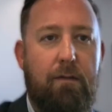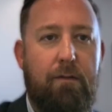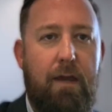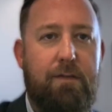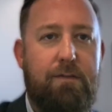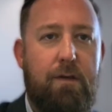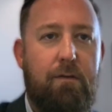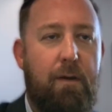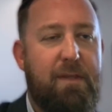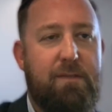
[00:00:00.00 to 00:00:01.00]
Yeah.
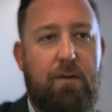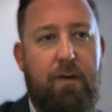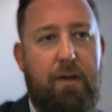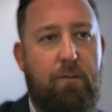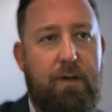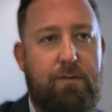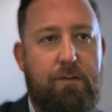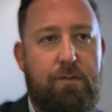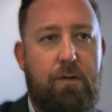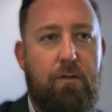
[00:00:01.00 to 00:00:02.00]
So, I mean, it's a great
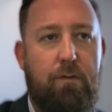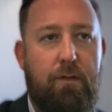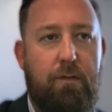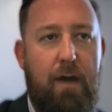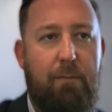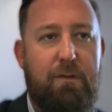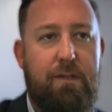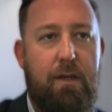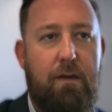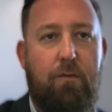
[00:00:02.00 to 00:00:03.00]
question. So, I would
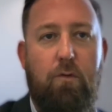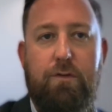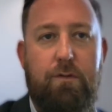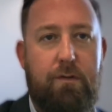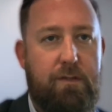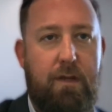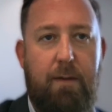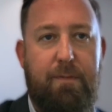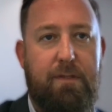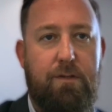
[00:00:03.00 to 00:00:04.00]
say, of course, there is
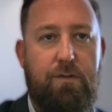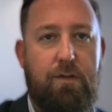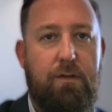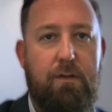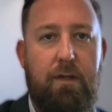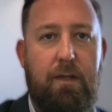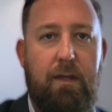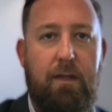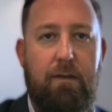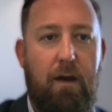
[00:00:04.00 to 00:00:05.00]
competition
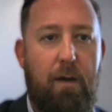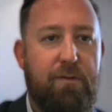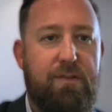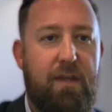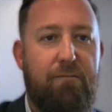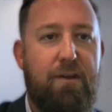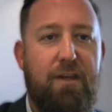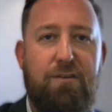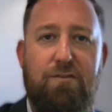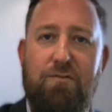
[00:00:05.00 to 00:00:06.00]
in almost every
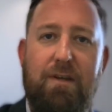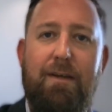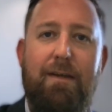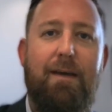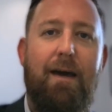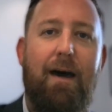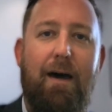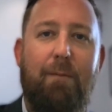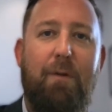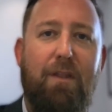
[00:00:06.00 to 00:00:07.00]
industry,
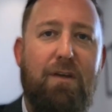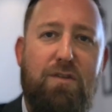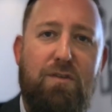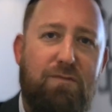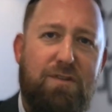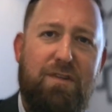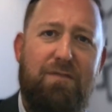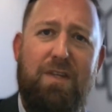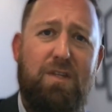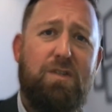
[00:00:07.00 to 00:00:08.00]
unless you've just
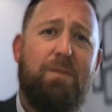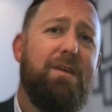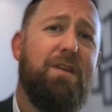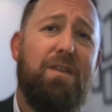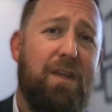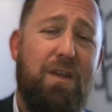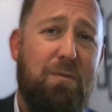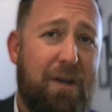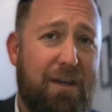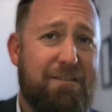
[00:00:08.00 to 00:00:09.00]
invented something that no
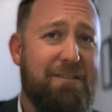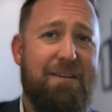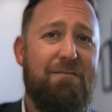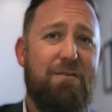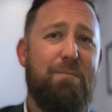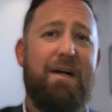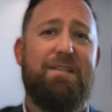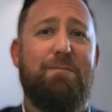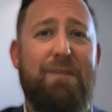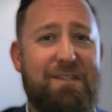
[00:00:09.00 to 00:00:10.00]
one else has ever
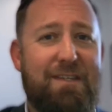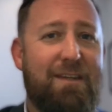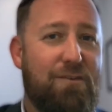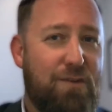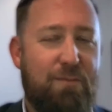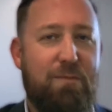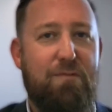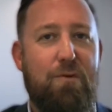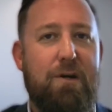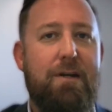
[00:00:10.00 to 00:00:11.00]
possibly seen or done
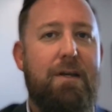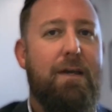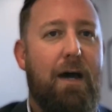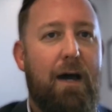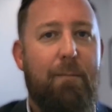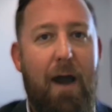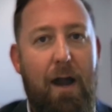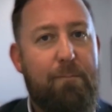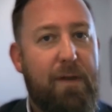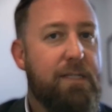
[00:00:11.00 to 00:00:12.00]
before.
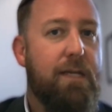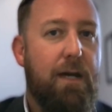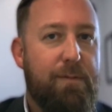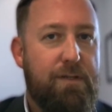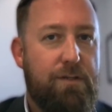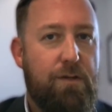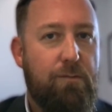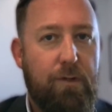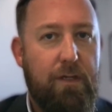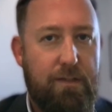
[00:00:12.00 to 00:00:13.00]
Our biggest competition
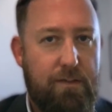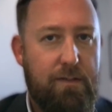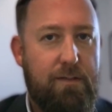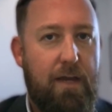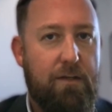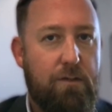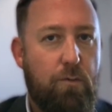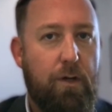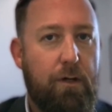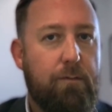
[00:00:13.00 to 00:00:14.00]
really is the status
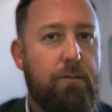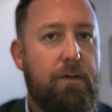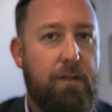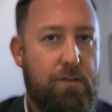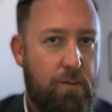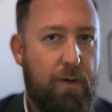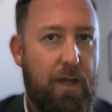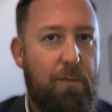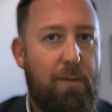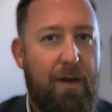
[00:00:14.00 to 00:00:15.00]
quo. And so, what I
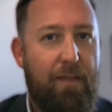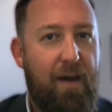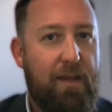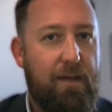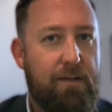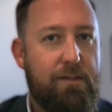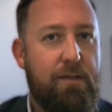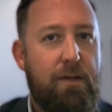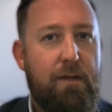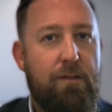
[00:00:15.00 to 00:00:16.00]
mean by that is
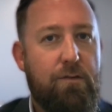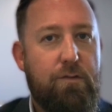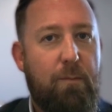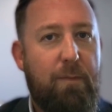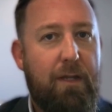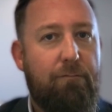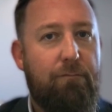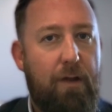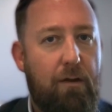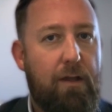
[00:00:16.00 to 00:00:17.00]
there's so many
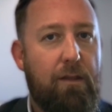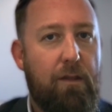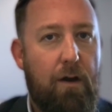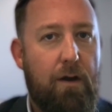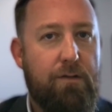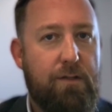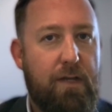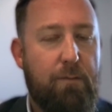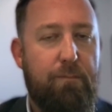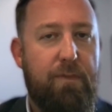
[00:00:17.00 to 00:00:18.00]
very large,
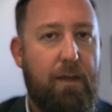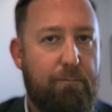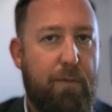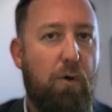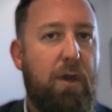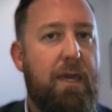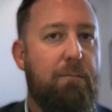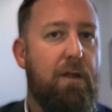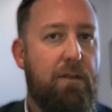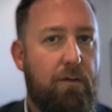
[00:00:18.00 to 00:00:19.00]
kind of think
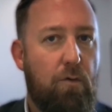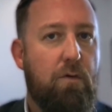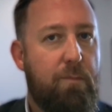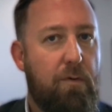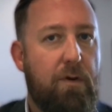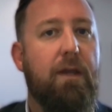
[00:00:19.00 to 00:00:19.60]
behemoth court reporting